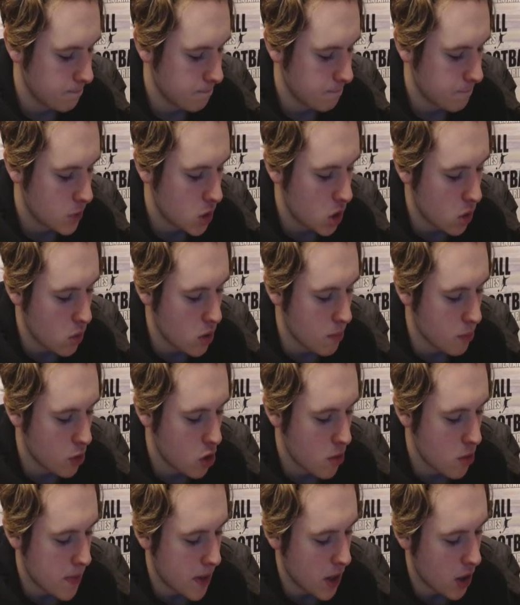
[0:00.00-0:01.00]
2 of them
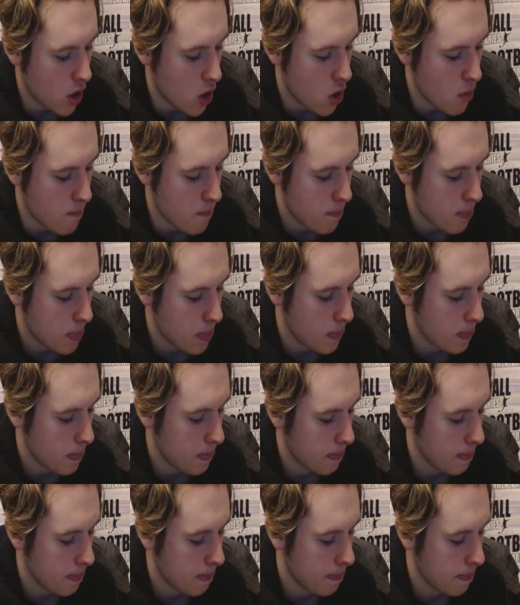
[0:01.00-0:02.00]
coming at home.
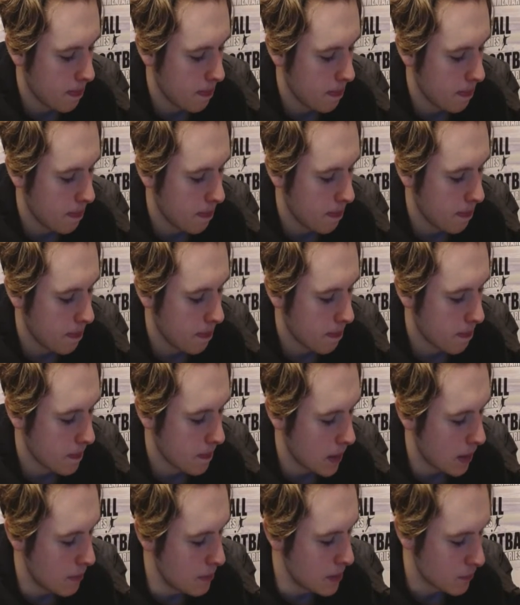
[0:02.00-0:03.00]

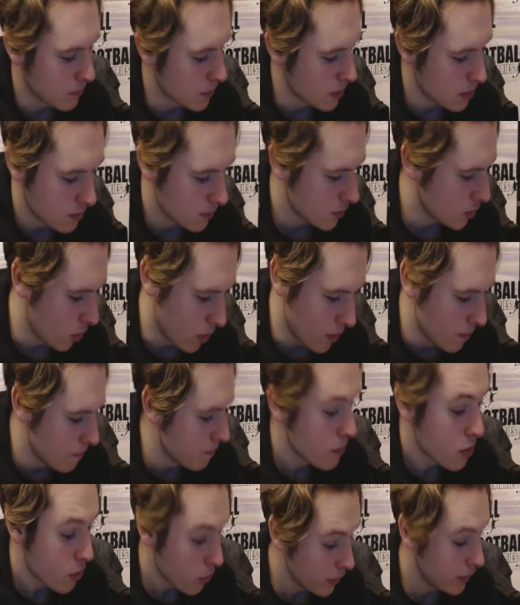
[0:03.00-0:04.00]

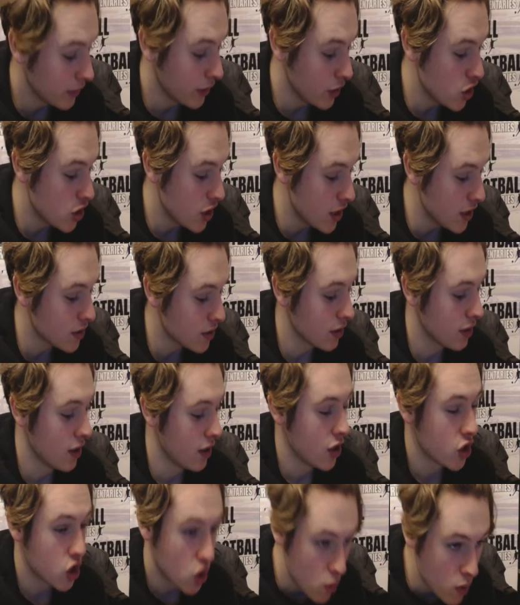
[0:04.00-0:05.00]
3 clean sheets,
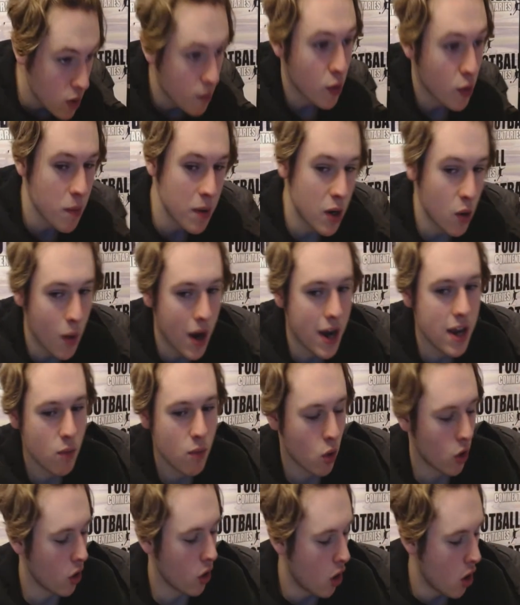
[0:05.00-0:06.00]
2 of them coming away,
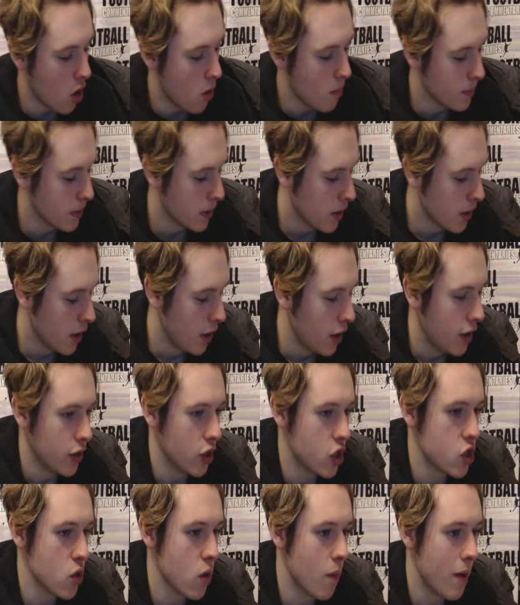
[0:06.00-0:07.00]
1 at home. The
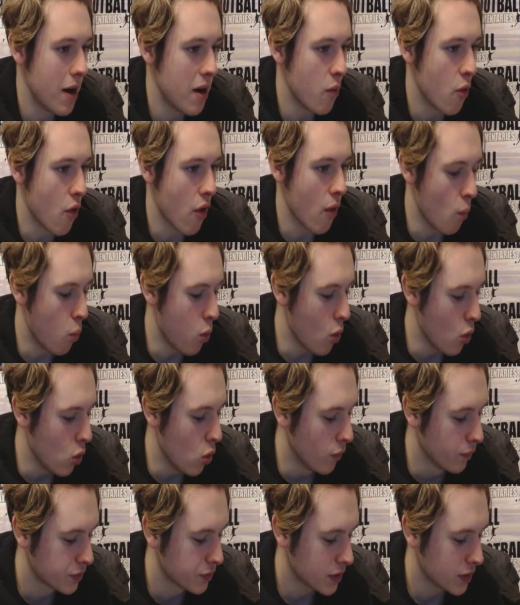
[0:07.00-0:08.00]
2 away were at
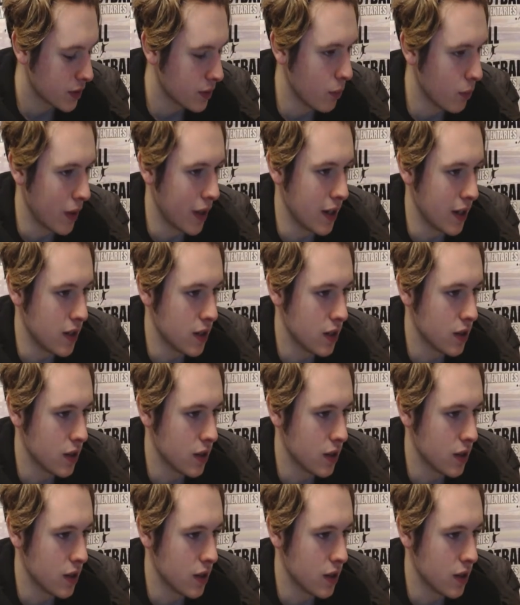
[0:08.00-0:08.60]
Wolves, where they